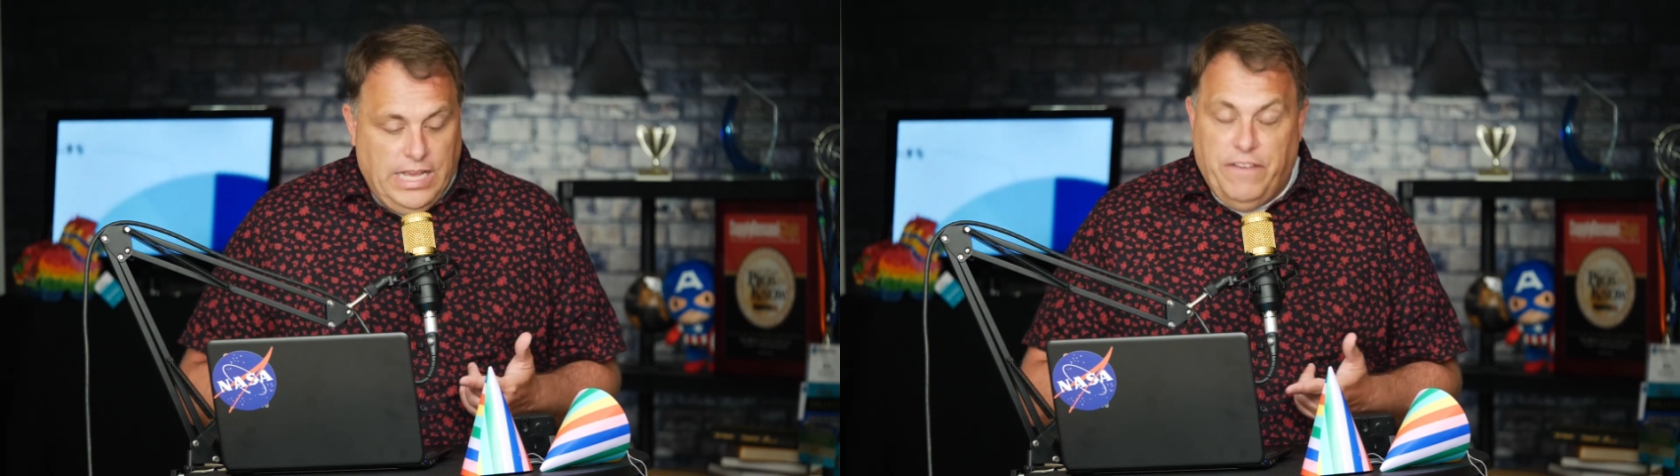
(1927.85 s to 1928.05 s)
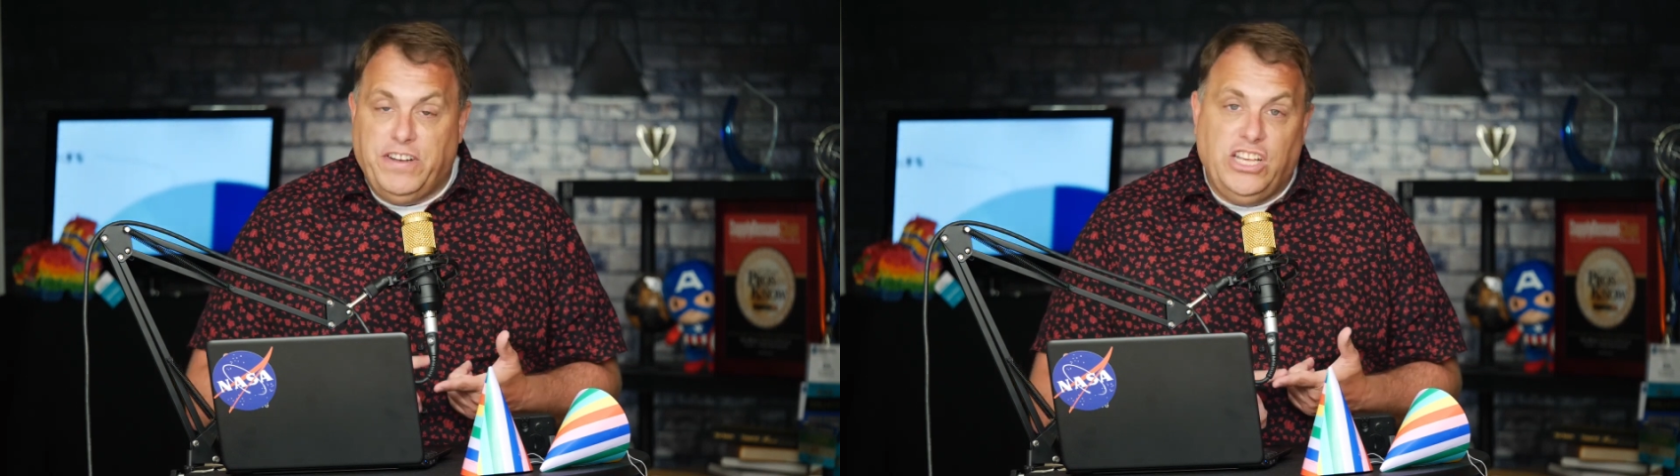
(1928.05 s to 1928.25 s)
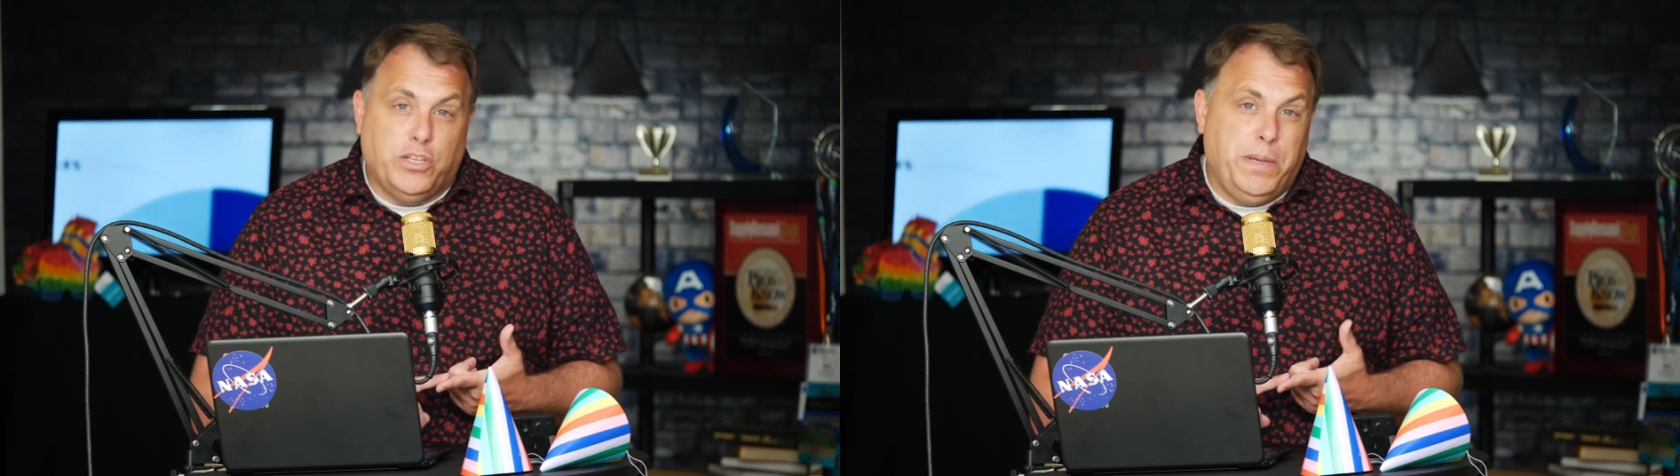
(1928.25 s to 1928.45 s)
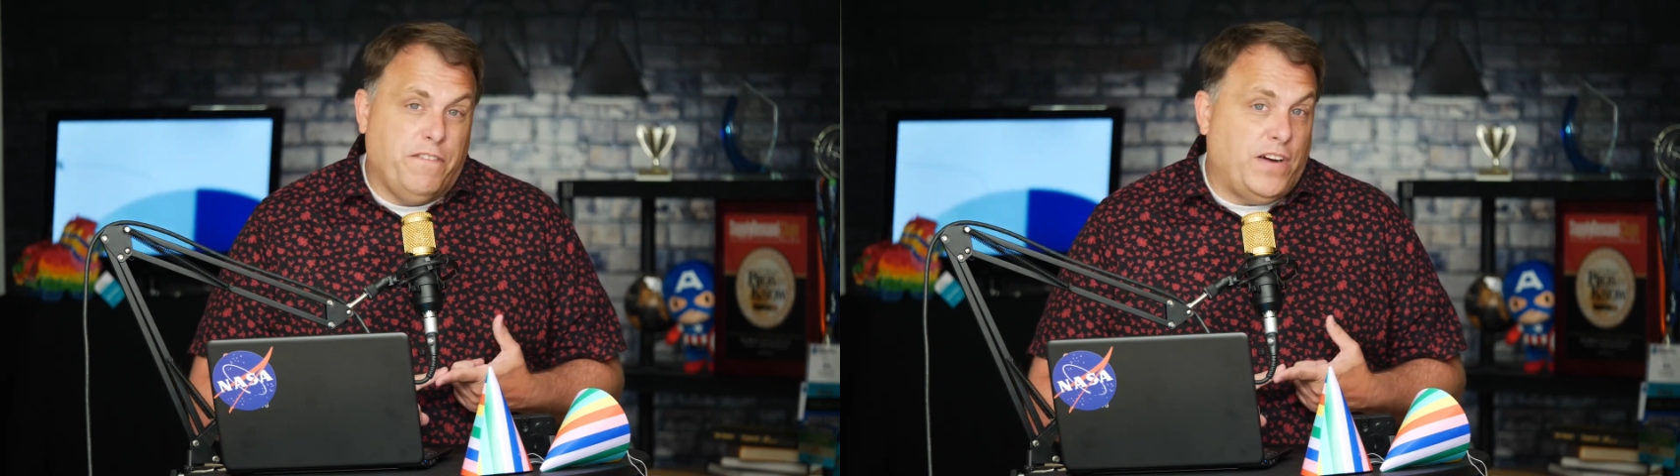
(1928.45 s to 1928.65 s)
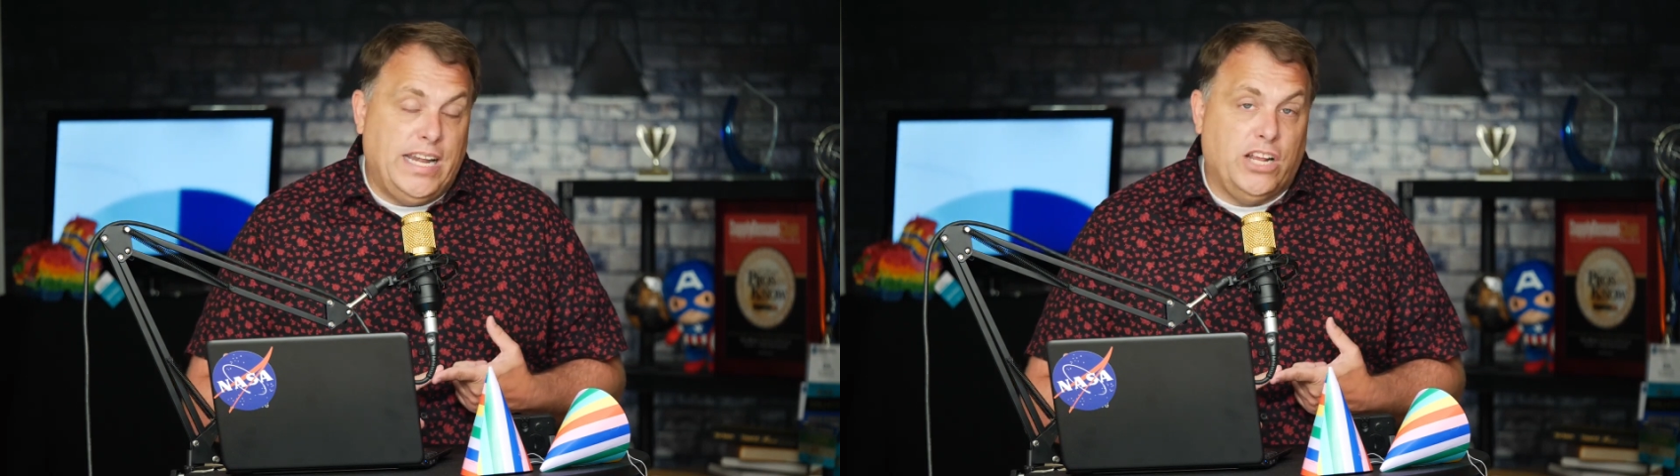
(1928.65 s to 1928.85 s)
if it needs to be a
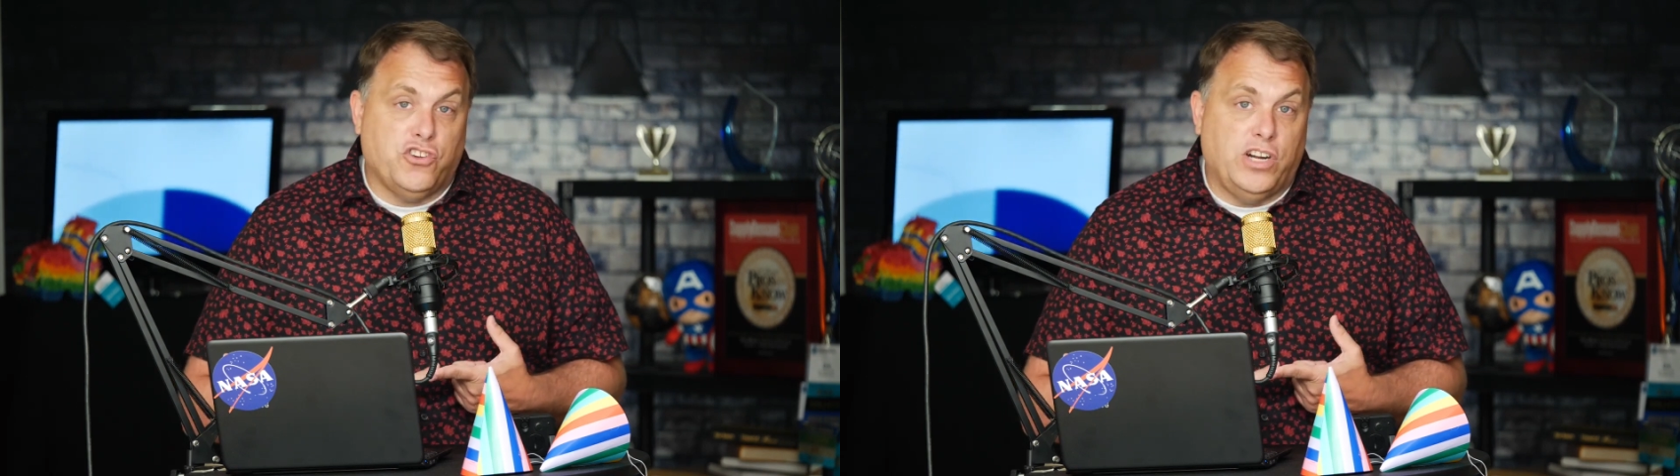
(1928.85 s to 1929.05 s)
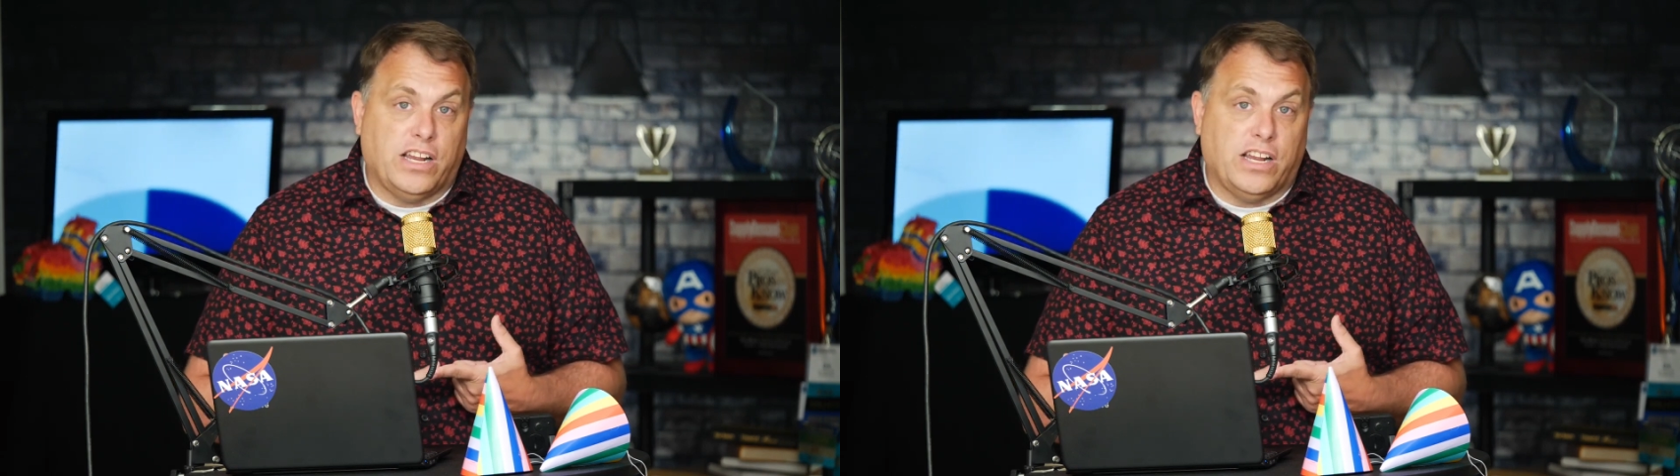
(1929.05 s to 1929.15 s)
financial